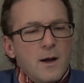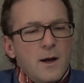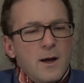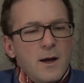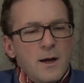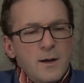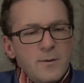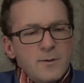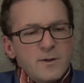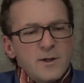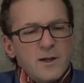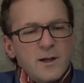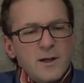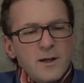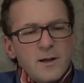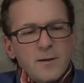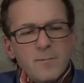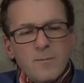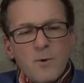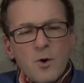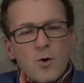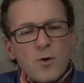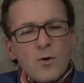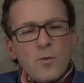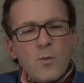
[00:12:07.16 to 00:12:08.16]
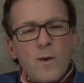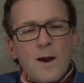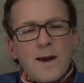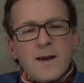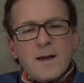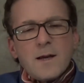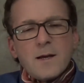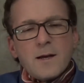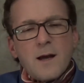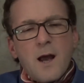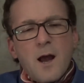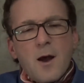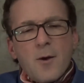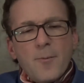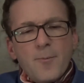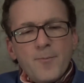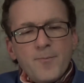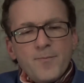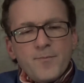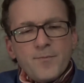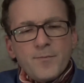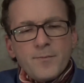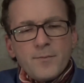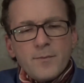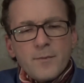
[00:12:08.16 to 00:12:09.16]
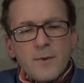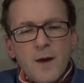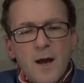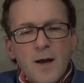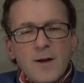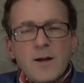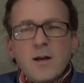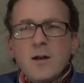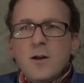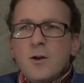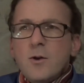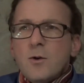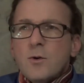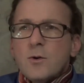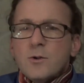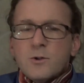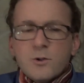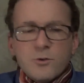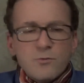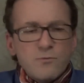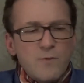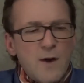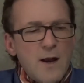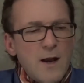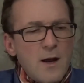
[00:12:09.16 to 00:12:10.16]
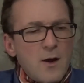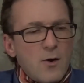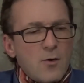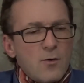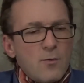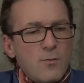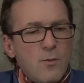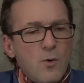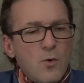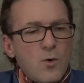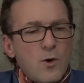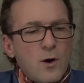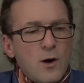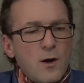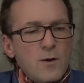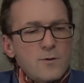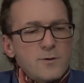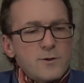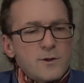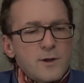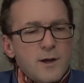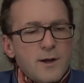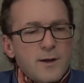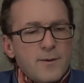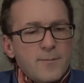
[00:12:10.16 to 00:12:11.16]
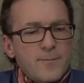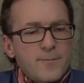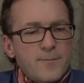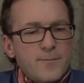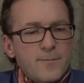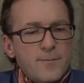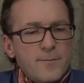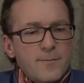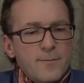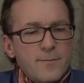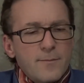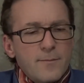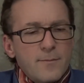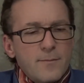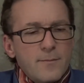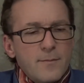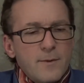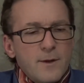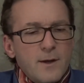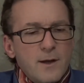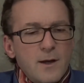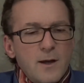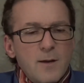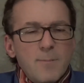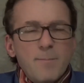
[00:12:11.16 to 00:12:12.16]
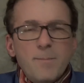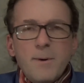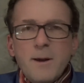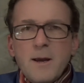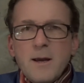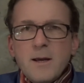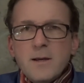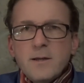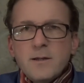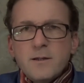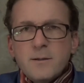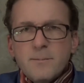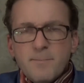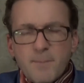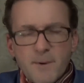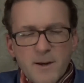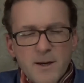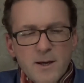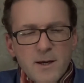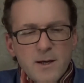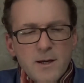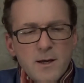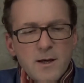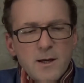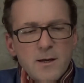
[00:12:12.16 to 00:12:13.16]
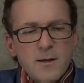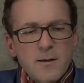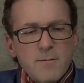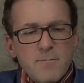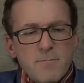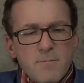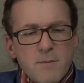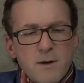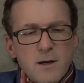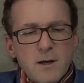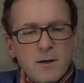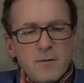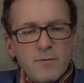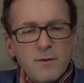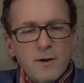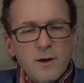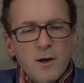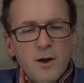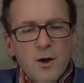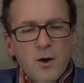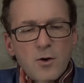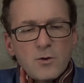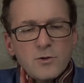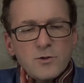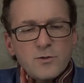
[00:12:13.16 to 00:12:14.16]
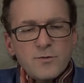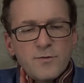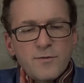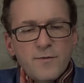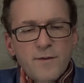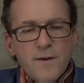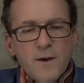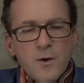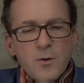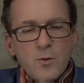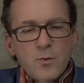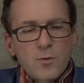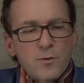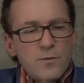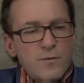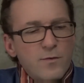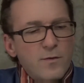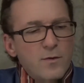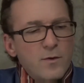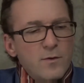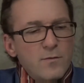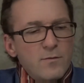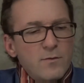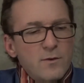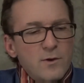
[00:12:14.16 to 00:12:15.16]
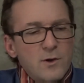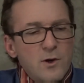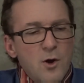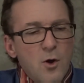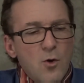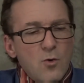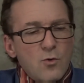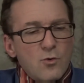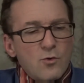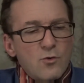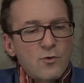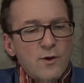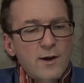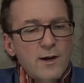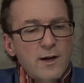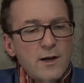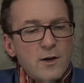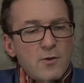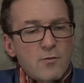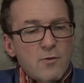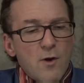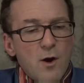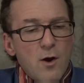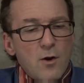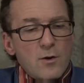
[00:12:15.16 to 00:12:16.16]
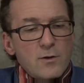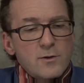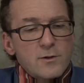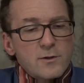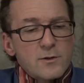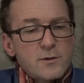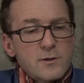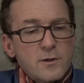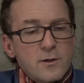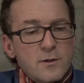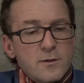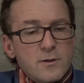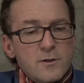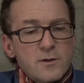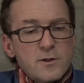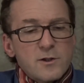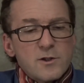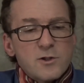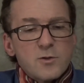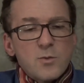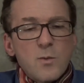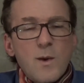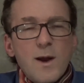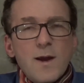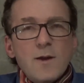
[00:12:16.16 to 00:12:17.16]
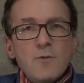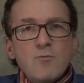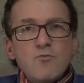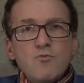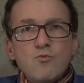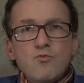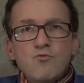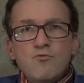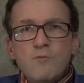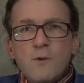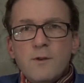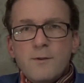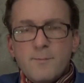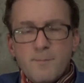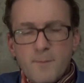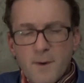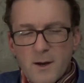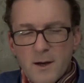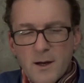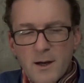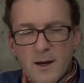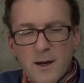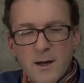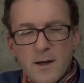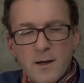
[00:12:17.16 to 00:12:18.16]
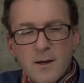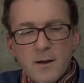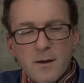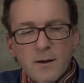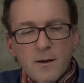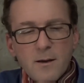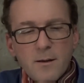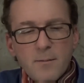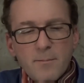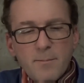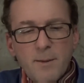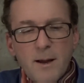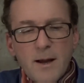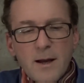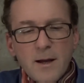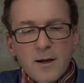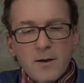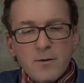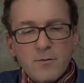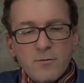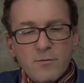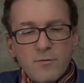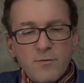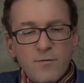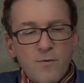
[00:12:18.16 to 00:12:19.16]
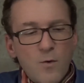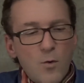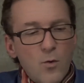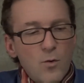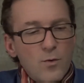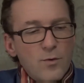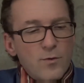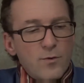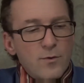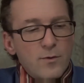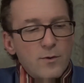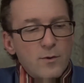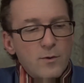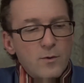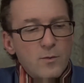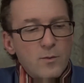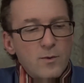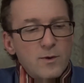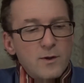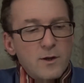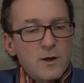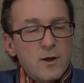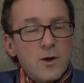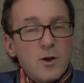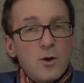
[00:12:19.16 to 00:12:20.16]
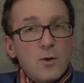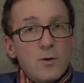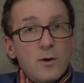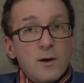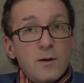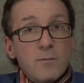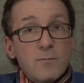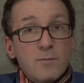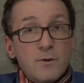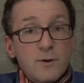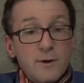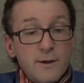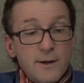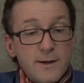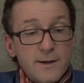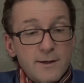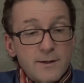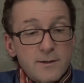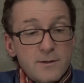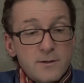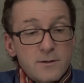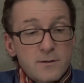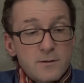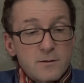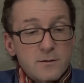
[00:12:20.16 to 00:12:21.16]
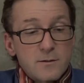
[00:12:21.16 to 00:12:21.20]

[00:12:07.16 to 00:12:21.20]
He was a little more awake now and he looked around more closely. He appeared to be in the middle of a large field full of long green grass that swayed rhythmically back and forth with the cooling breeze.